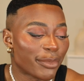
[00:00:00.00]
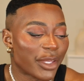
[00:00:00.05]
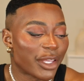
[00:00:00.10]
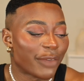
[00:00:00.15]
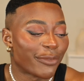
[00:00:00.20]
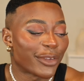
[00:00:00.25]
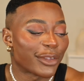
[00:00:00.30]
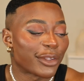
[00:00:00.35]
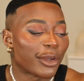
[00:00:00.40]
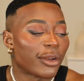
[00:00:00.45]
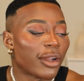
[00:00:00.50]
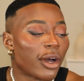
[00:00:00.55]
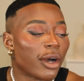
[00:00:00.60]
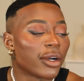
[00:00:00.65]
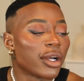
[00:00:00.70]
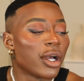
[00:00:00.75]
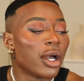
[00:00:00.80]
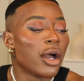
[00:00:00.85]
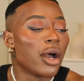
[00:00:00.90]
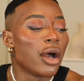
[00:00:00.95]
speaking for so
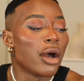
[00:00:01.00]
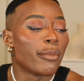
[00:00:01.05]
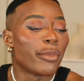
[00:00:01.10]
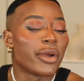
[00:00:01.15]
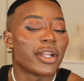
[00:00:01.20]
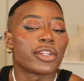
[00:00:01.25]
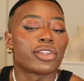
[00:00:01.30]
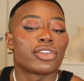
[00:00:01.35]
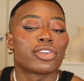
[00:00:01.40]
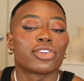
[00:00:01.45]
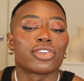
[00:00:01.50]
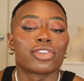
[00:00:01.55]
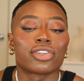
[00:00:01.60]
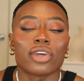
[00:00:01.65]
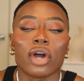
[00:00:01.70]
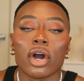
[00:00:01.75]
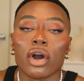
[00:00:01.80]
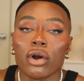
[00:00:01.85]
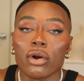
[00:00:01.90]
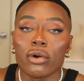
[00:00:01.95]
long, but it's
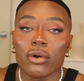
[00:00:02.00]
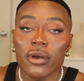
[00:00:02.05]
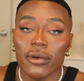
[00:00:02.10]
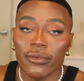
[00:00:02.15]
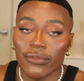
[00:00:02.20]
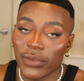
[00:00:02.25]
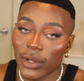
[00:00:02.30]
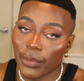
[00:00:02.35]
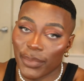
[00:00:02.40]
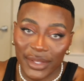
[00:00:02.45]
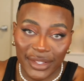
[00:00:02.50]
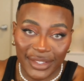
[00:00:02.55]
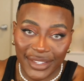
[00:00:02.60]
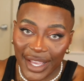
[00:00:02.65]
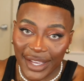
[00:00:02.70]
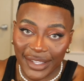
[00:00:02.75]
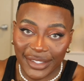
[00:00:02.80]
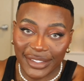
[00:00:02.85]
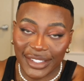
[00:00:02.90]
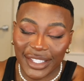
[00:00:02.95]
so flipping
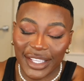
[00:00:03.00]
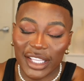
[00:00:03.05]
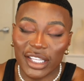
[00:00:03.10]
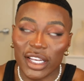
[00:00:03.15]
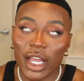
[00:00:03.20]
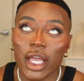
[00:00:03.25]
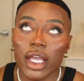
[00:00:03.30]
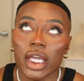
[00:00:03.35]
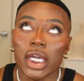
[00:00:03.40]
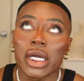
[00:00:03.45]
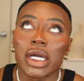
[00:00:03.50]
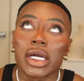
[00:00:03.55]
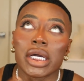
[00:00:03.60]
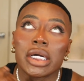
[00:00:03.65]
sexy. Like,